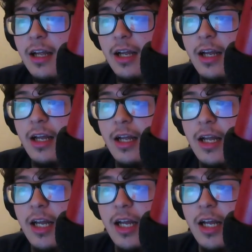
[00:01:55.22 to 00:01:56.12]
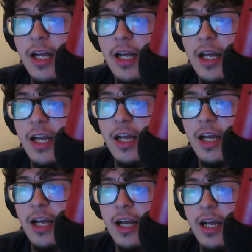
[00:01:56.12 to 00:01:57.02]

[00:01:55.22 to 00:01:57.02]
(silence)